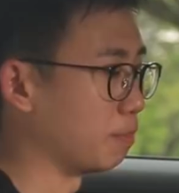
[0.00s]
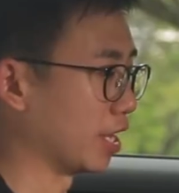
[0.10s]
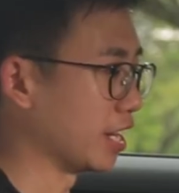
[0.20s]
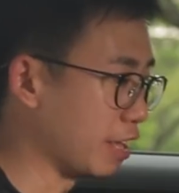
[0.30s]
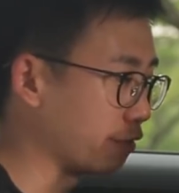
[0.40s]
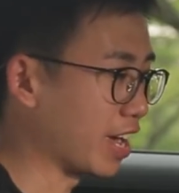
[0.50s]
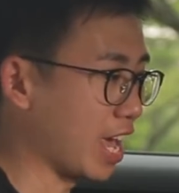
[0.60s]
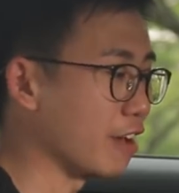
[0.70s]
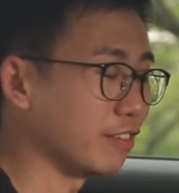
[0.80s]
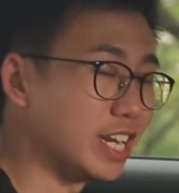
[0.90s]
but if I
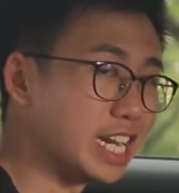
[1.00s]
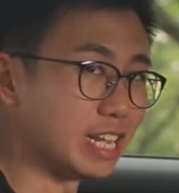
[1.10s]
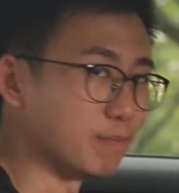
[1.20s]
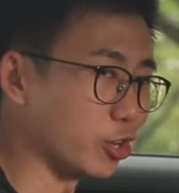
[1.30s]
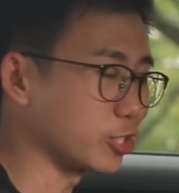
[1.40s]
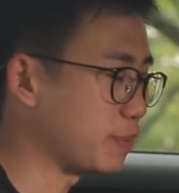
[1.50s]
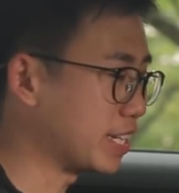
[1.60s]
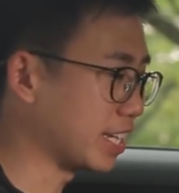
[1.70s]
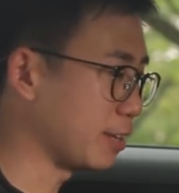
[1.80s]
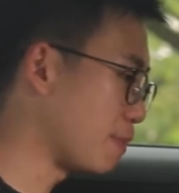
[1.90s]
ever need more
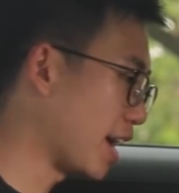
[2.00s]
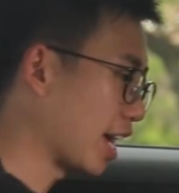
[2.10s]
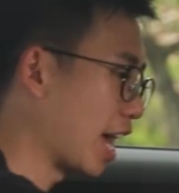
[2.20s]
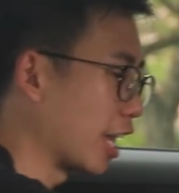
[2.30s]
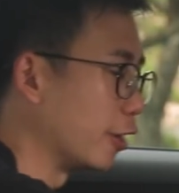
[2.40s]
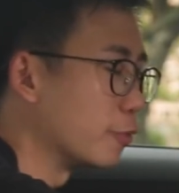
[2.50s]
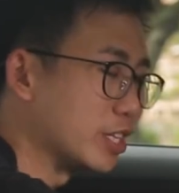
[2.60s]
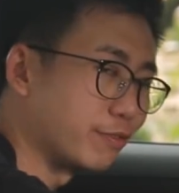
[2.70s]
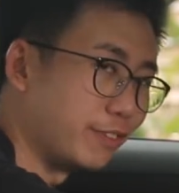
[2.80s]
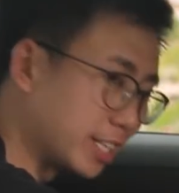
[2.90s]
space at the back, I can
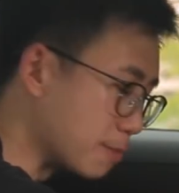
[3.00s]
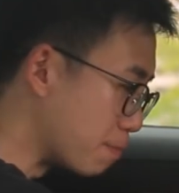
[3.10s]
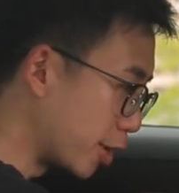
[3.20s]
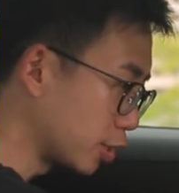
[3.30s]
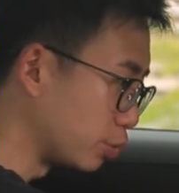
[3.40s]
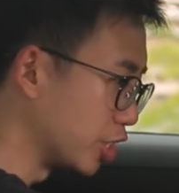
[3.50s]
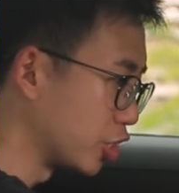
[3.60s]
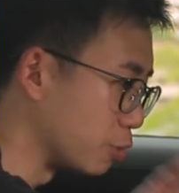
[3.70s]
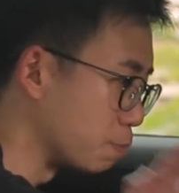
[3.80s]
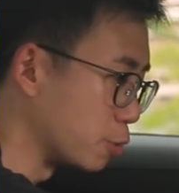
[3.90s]
always flick the boss switch to